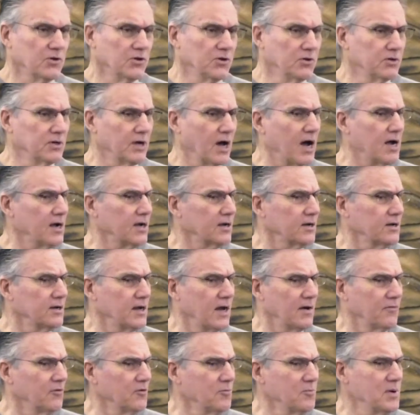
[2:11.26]
You and I could
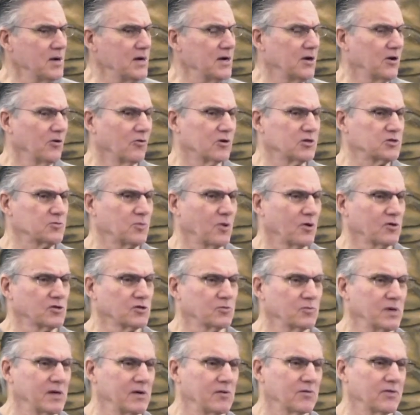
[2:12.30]
never be who we're
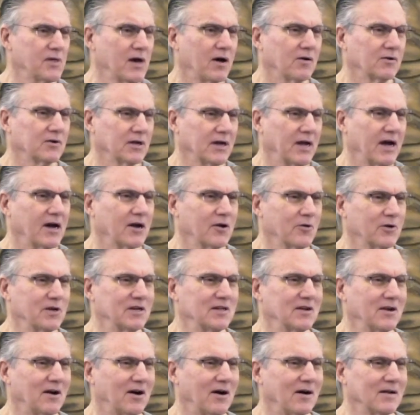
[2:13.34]
supposed to be without
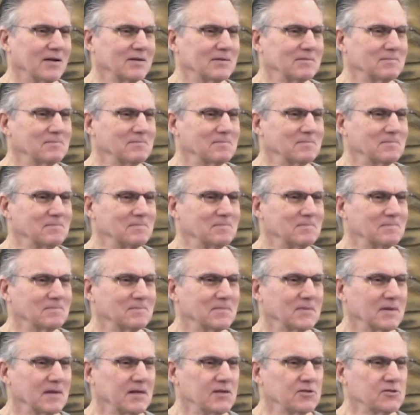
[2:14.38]
encountering God.
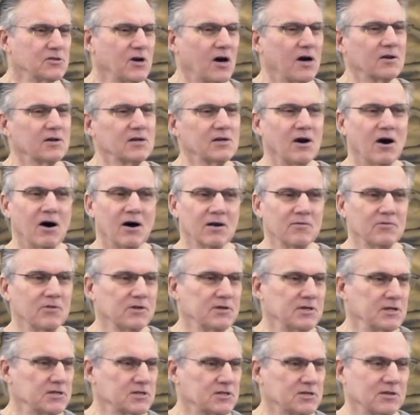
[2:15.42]
He's not a God of
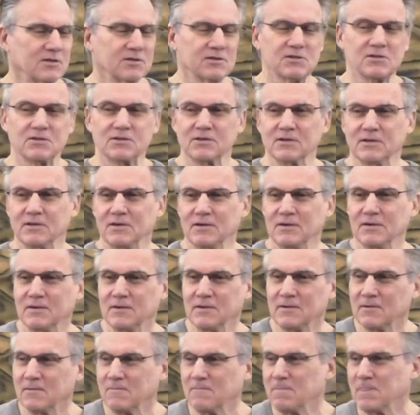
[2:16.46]
the distance,
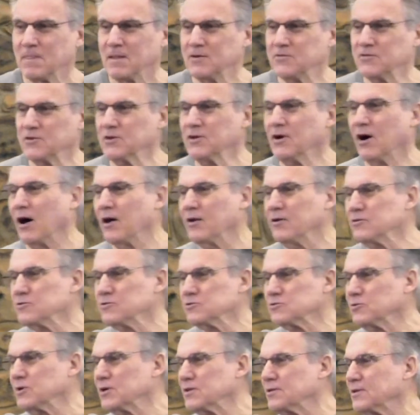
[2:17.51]
He's a God
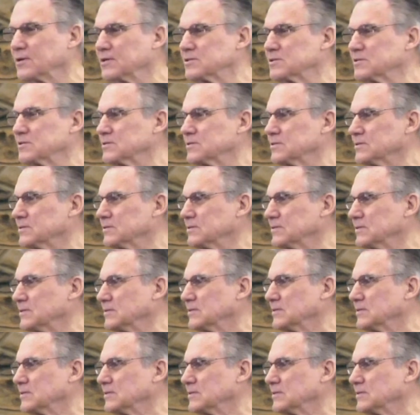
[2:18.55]
who's with us.